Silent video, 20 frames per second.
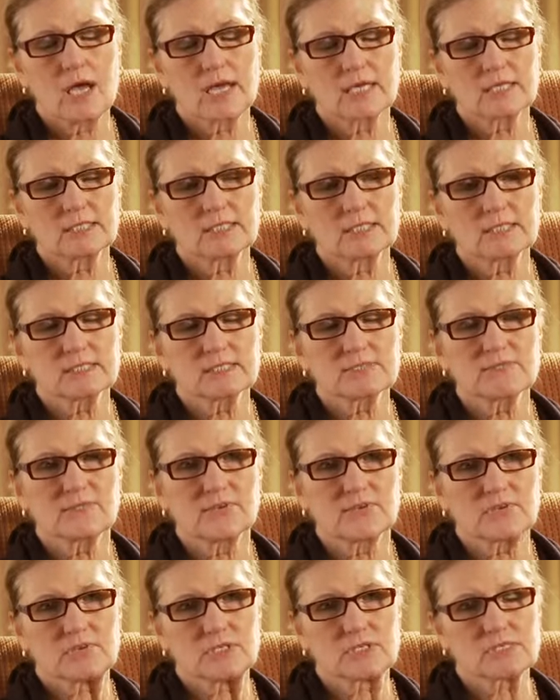It is
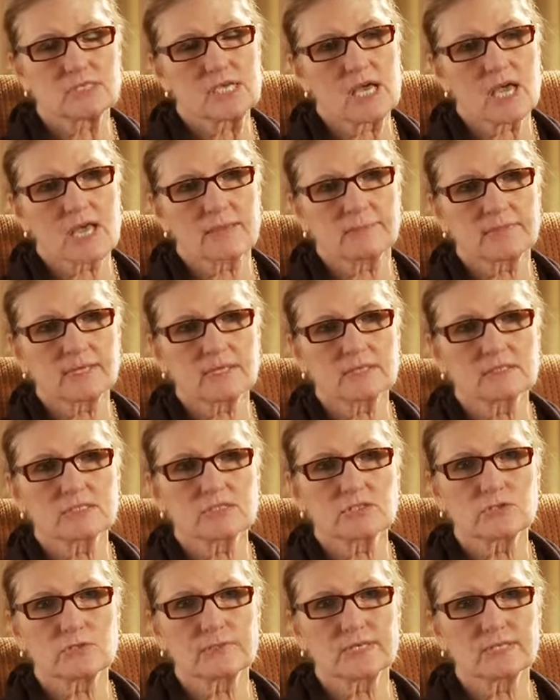very time
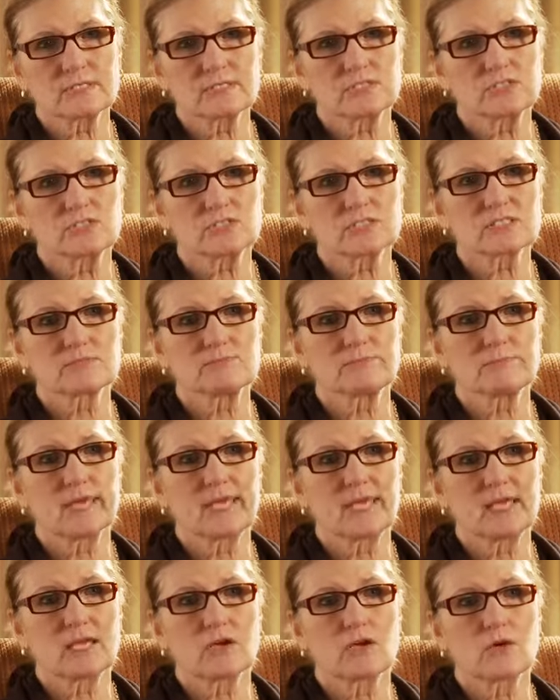consuming to just
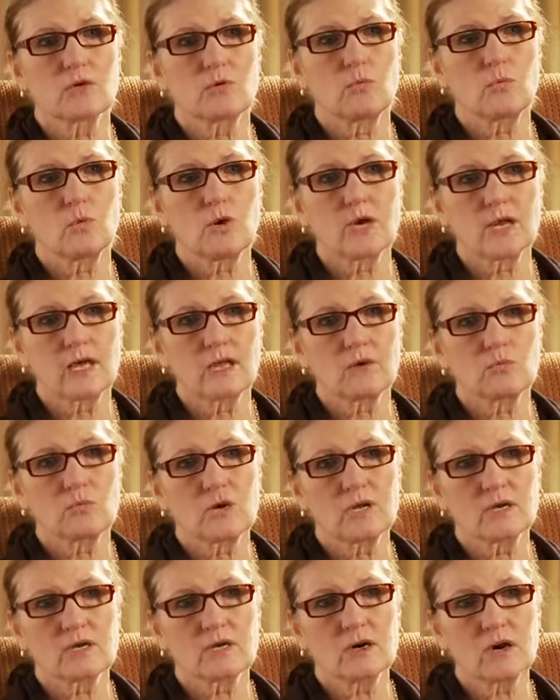make
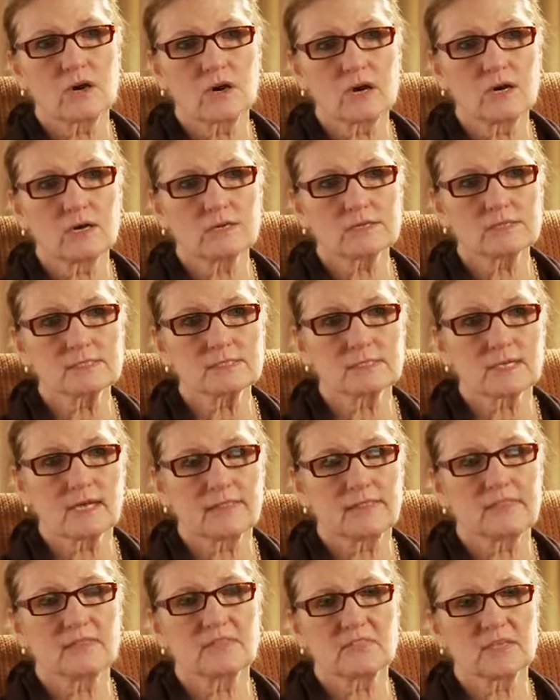one-on-one calls.
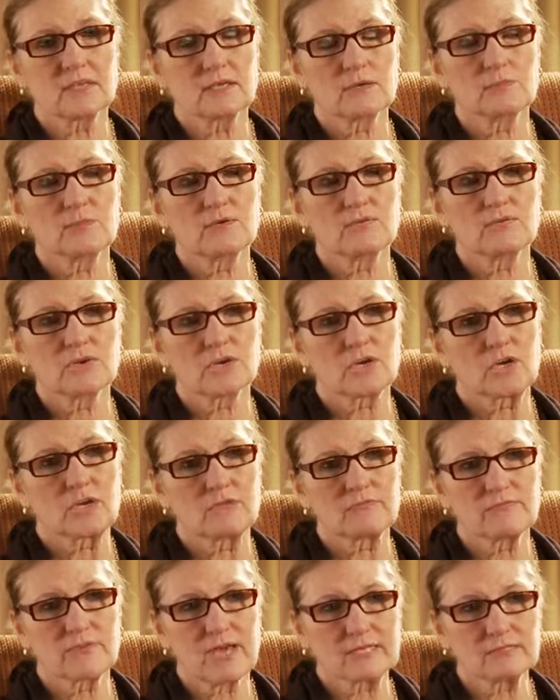I think they can be very
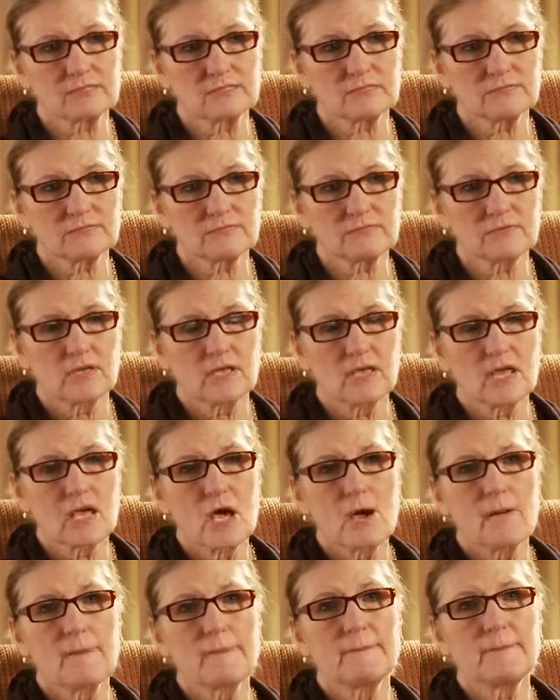effective,
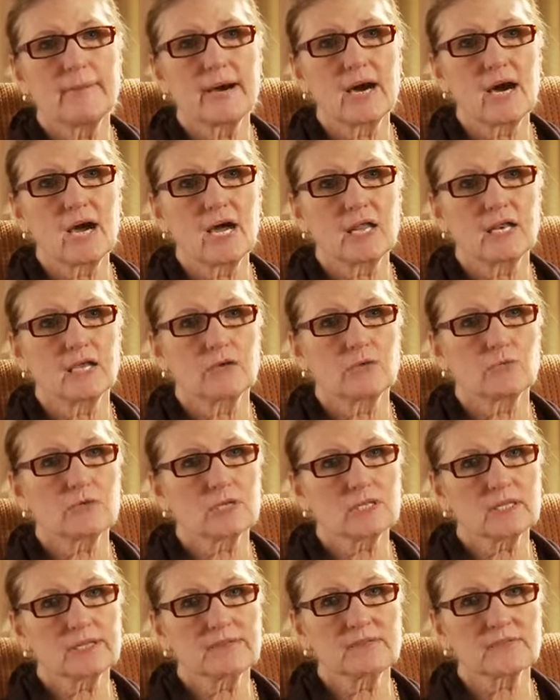but
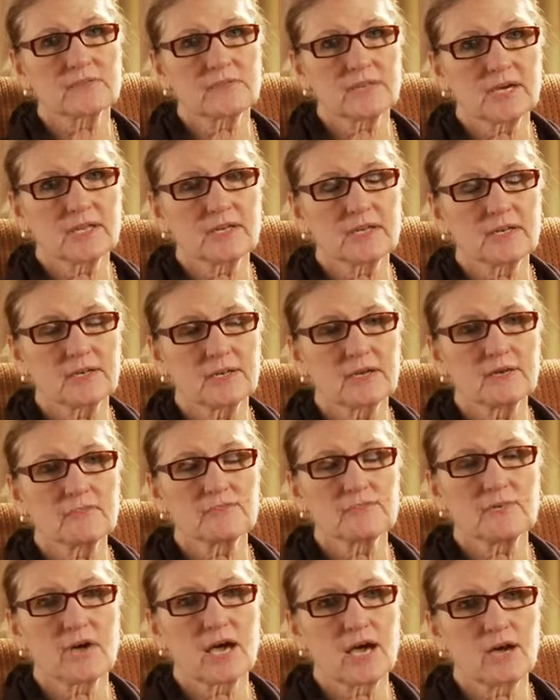really there are not
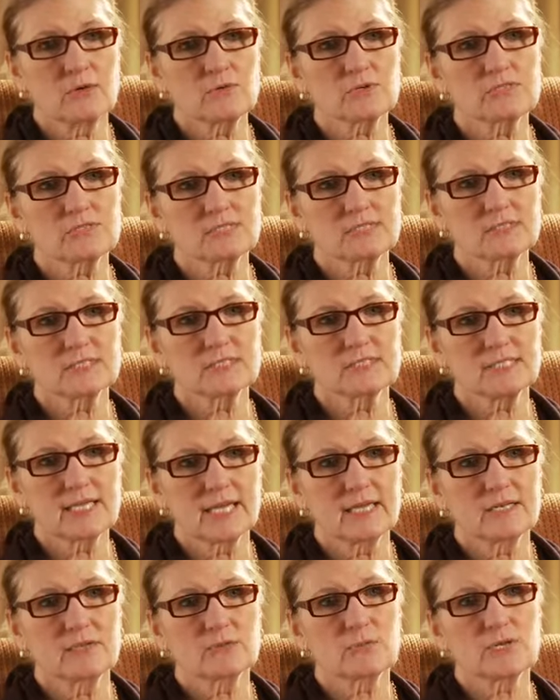enough hours in the
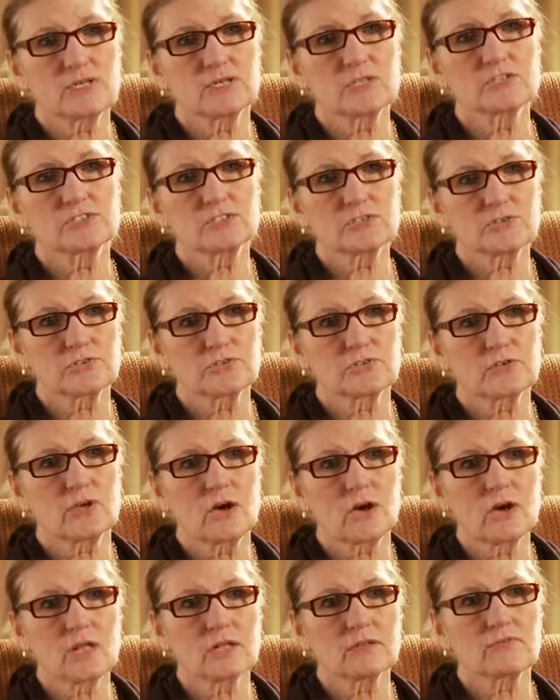day to
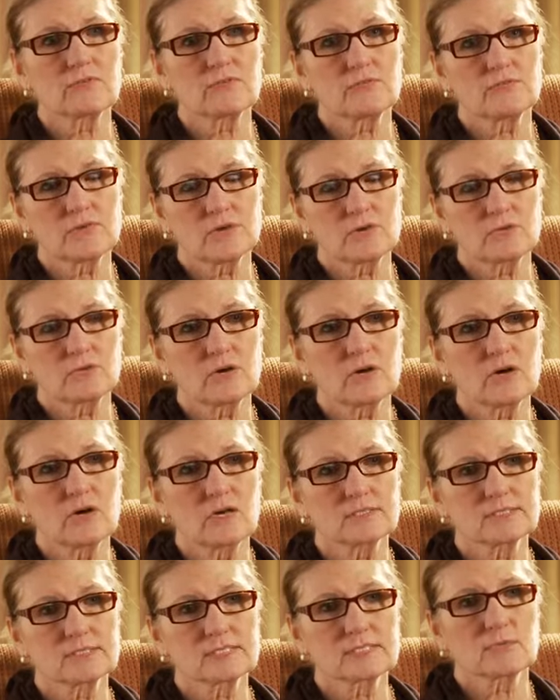return all of the phone
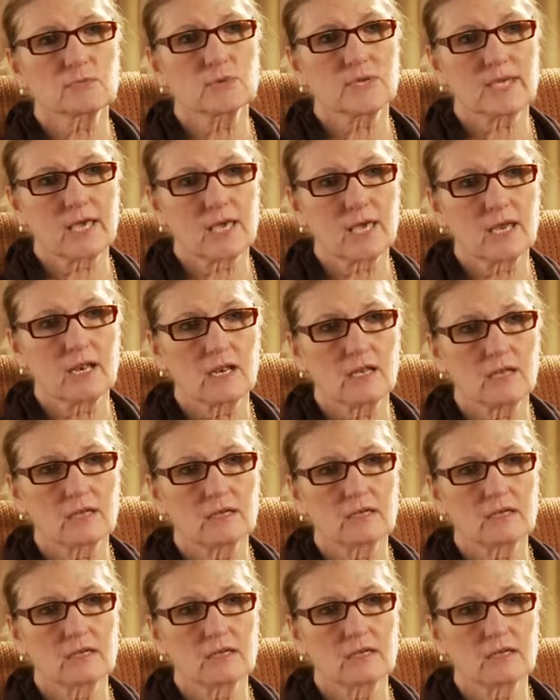calls that we get.